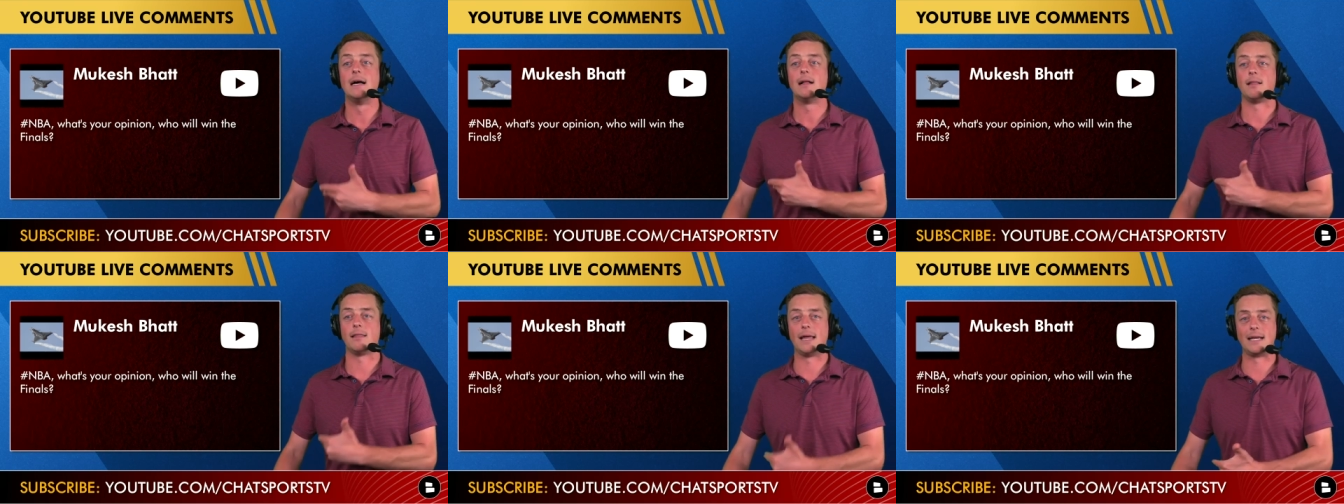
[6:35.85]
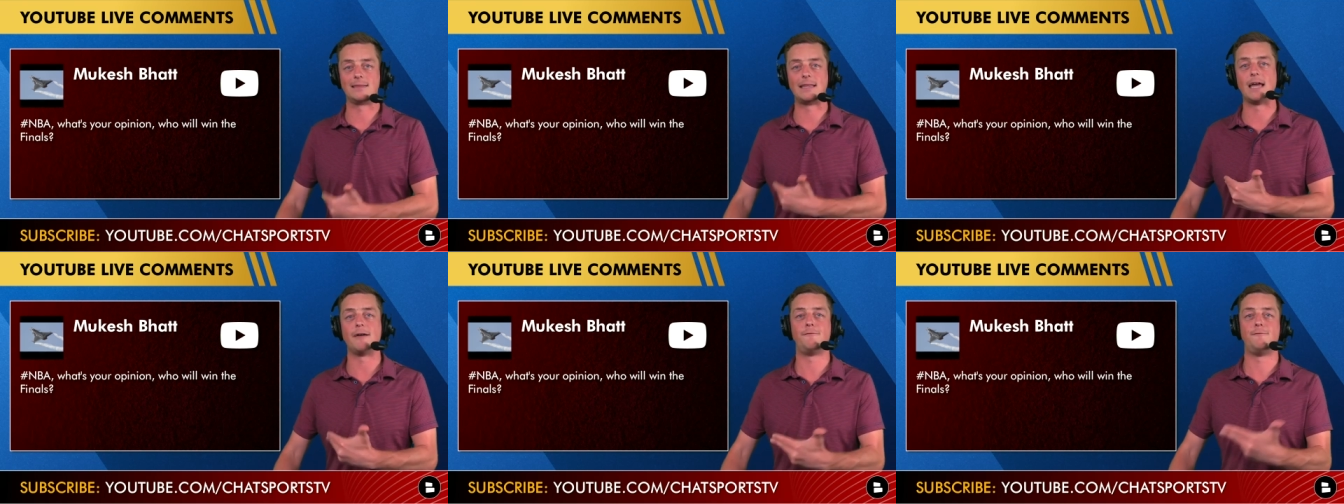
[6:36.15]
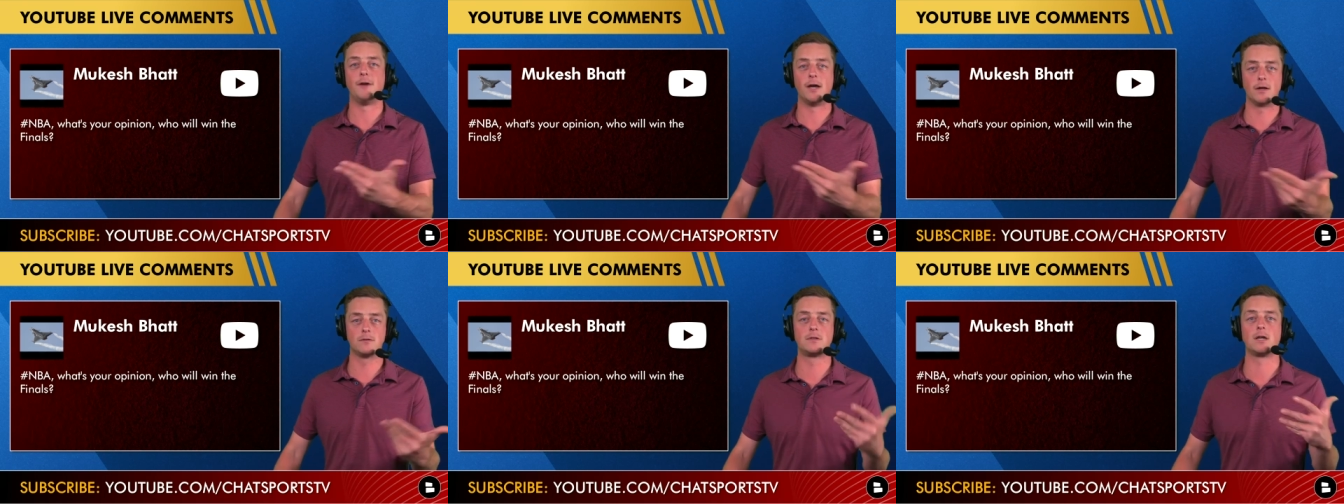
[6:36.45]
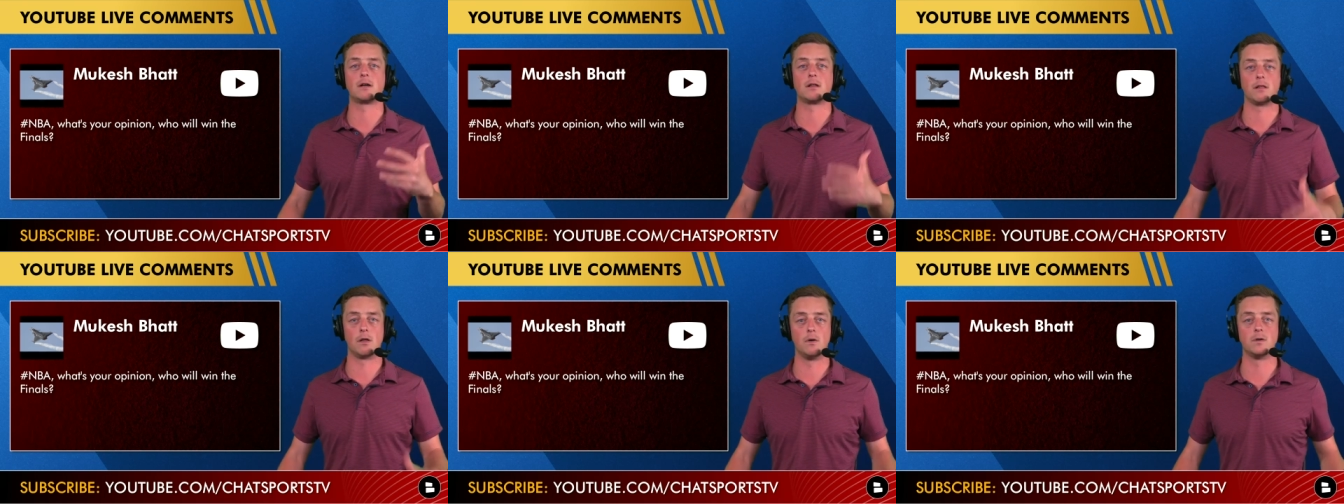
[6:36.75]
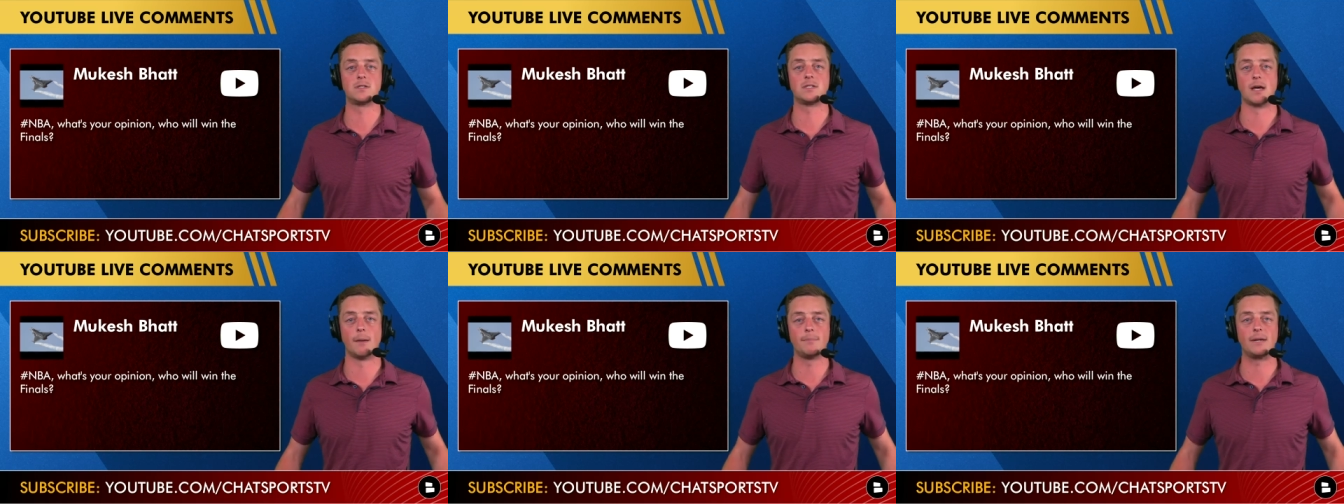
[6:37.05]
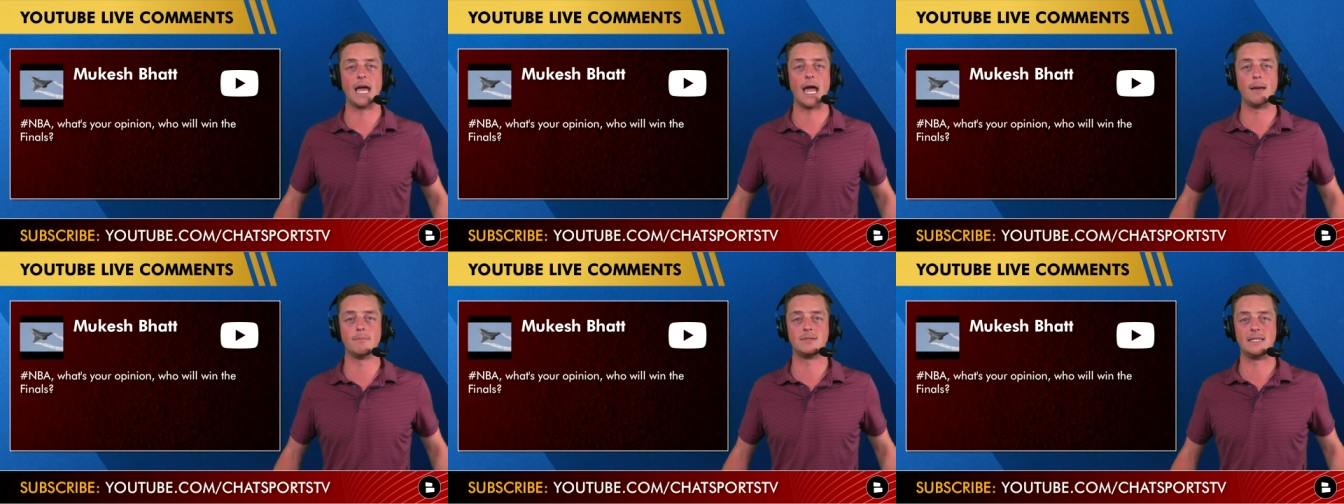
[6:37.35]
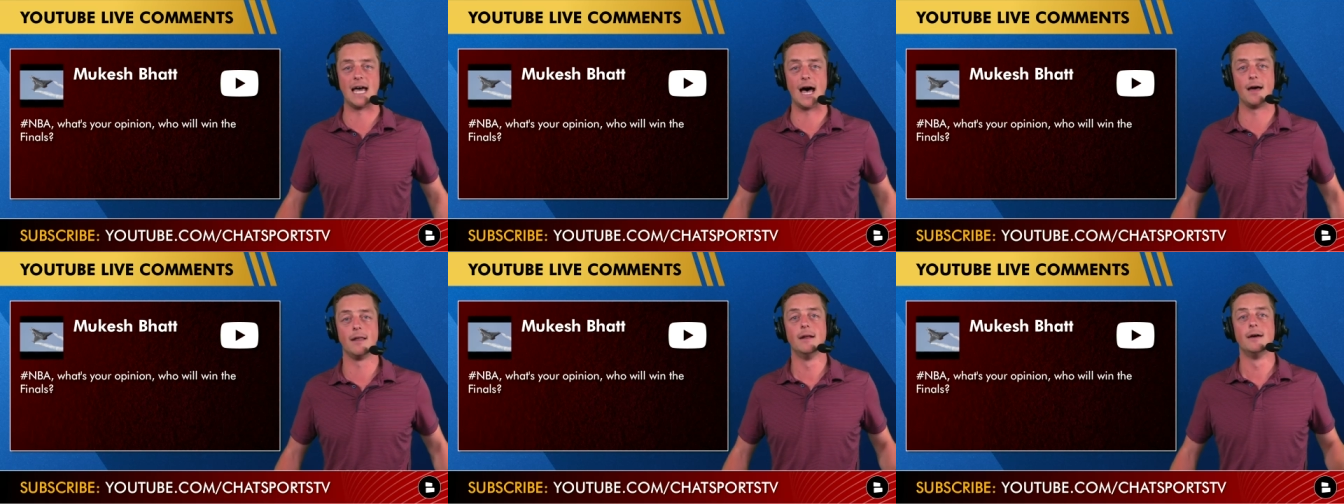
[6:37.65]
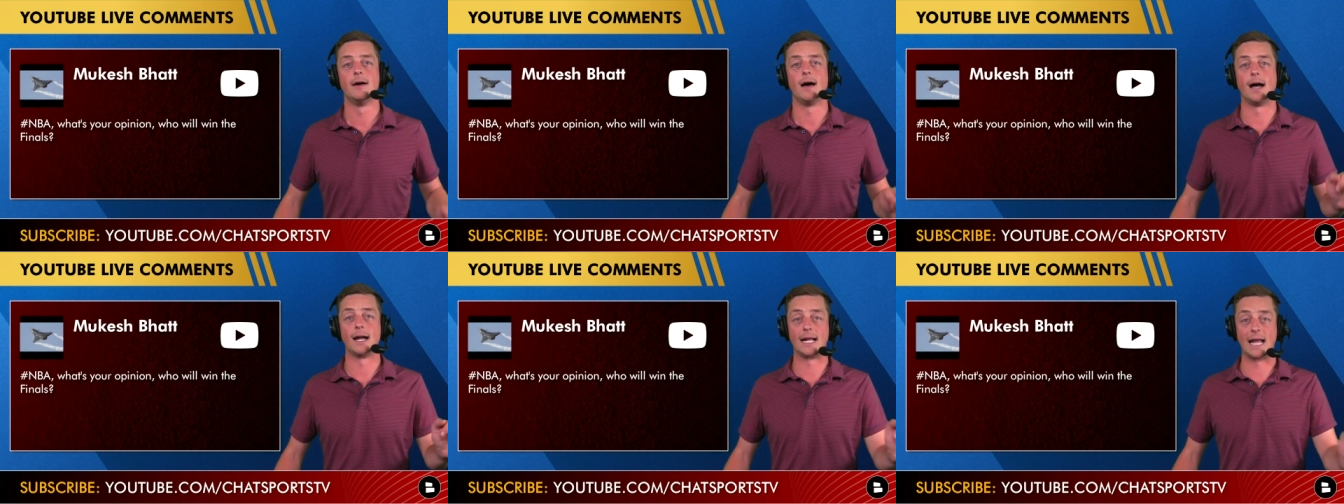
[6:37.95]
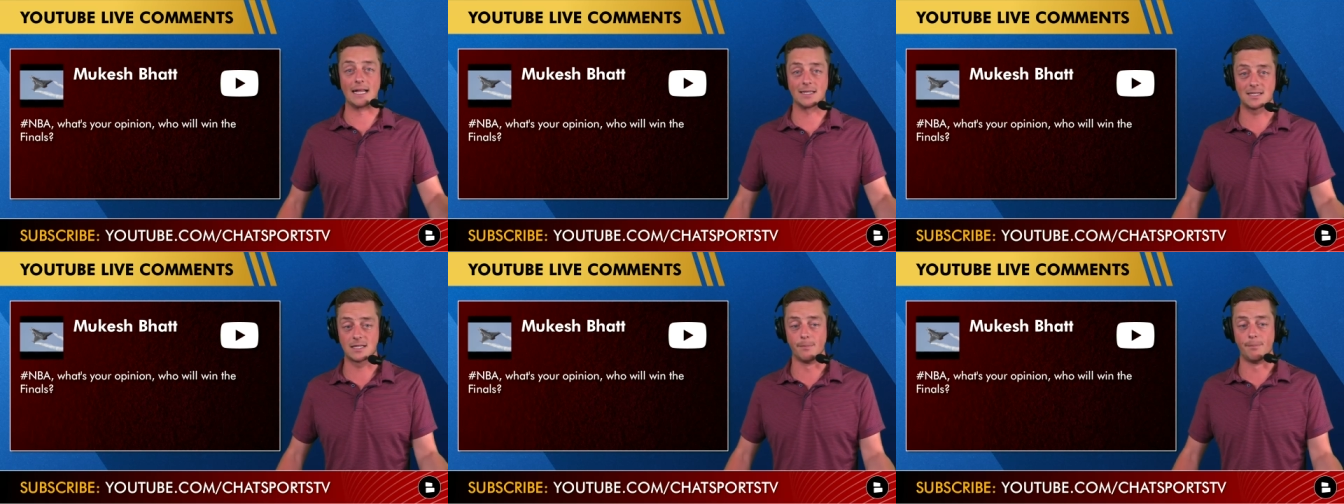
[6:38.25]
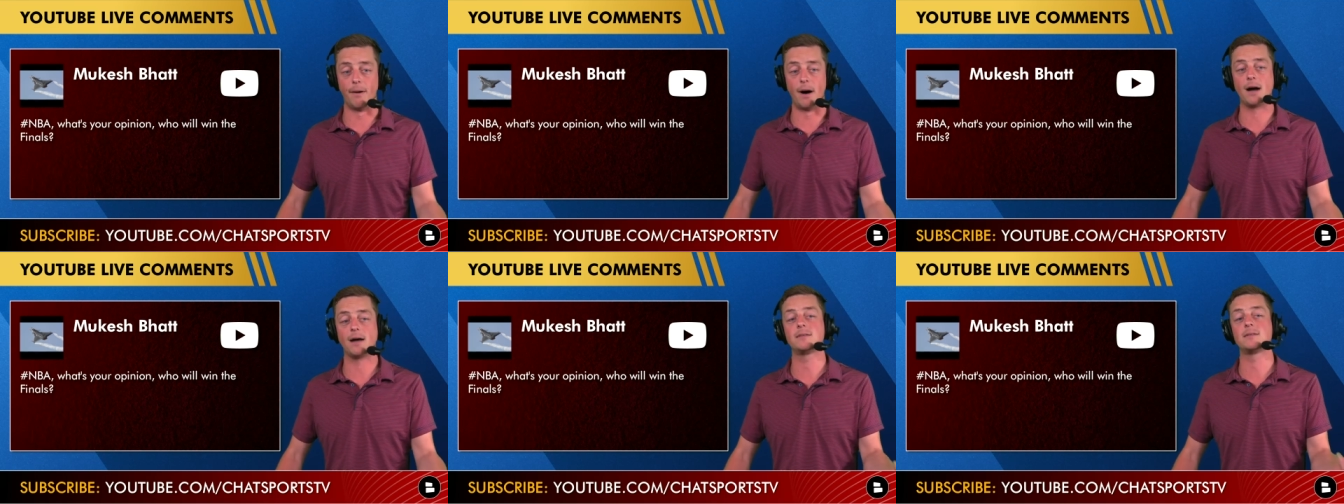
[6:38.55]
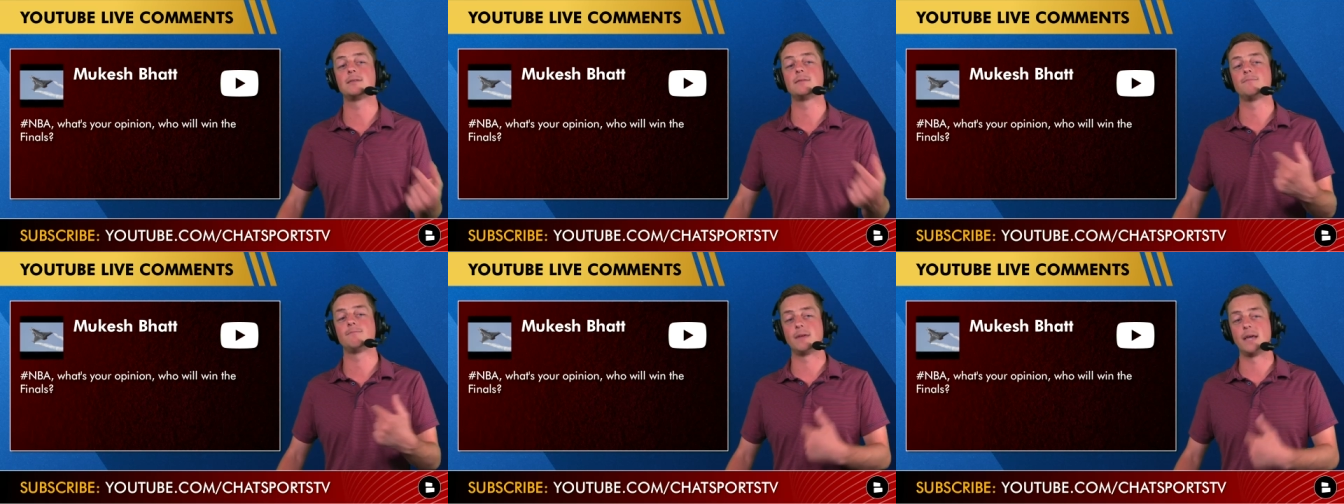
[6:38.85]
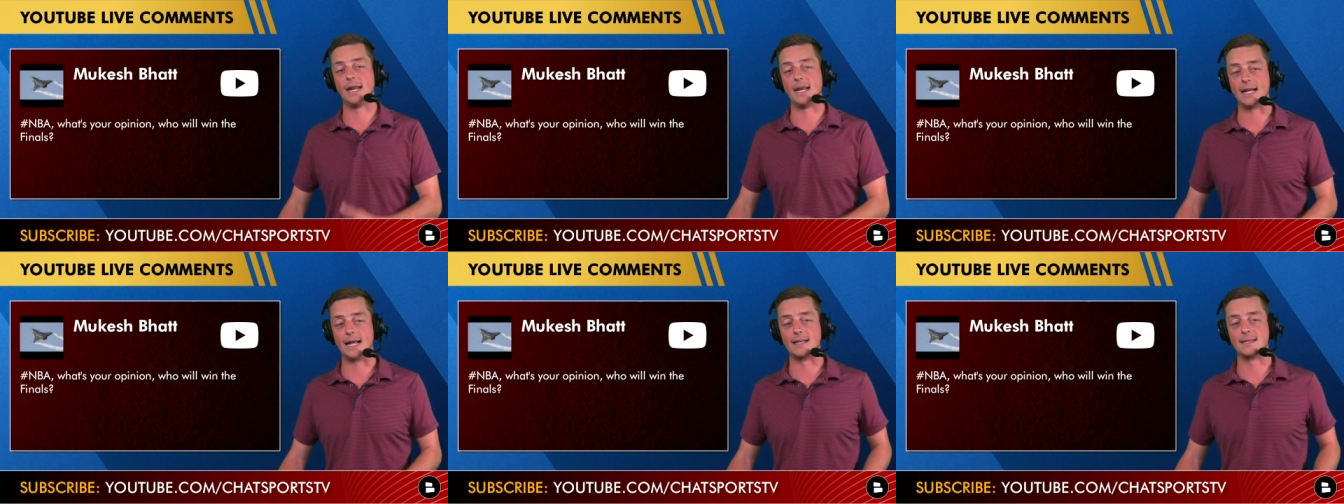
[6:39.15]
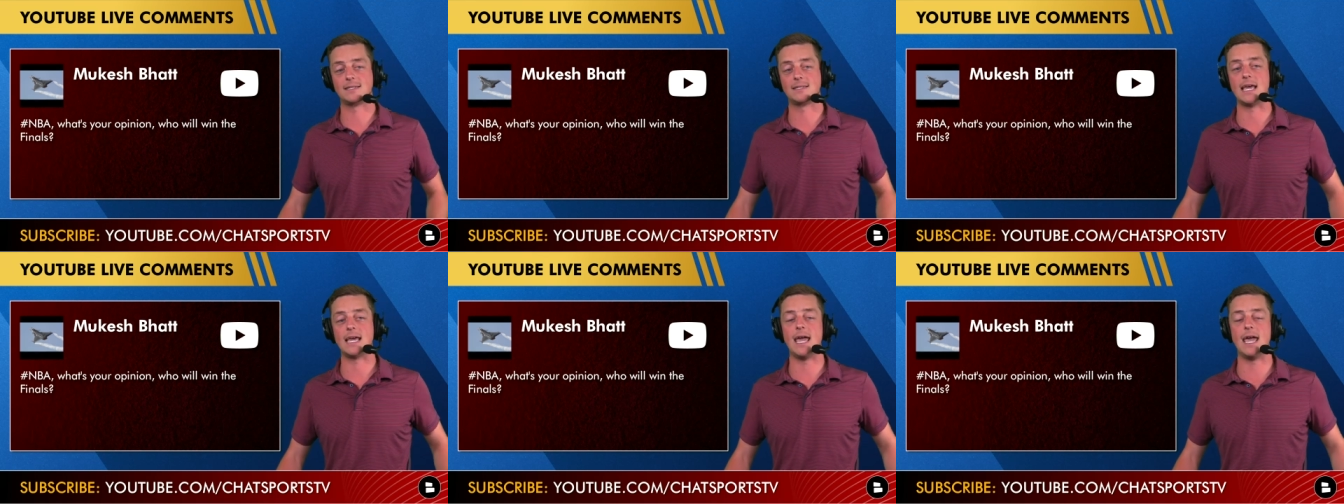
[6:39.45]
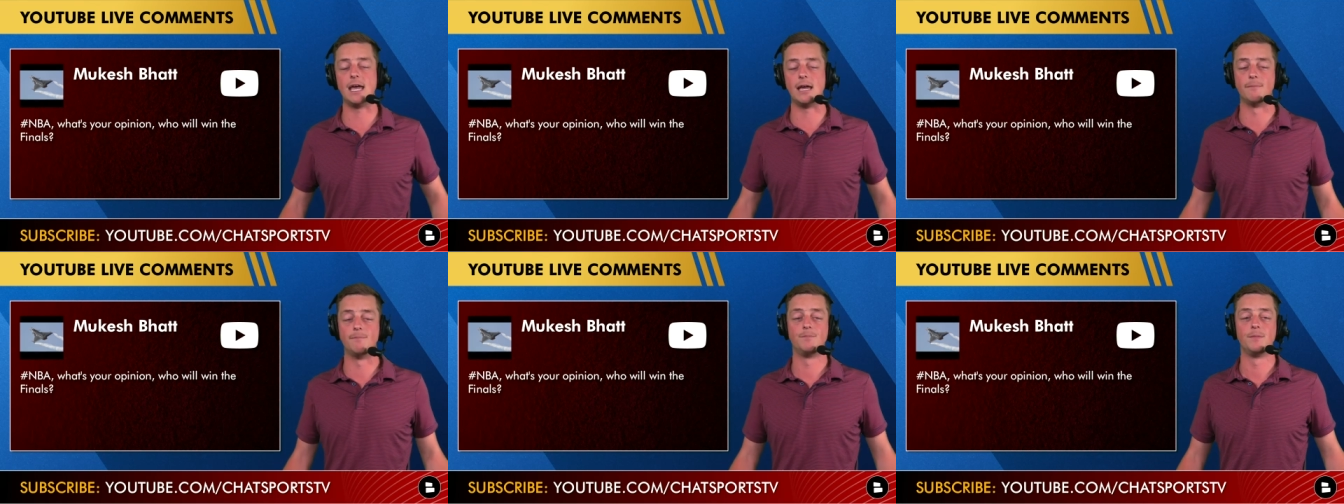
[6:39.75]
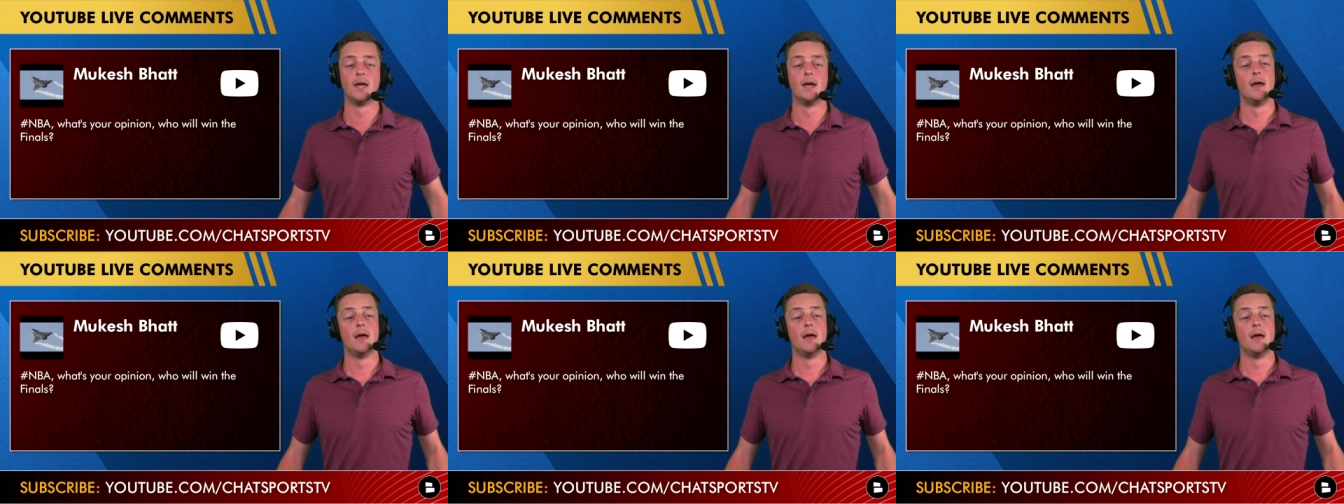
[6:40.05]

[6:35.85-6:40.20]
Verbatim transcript: like they failed to close some games out against the Bucks and against the Heat.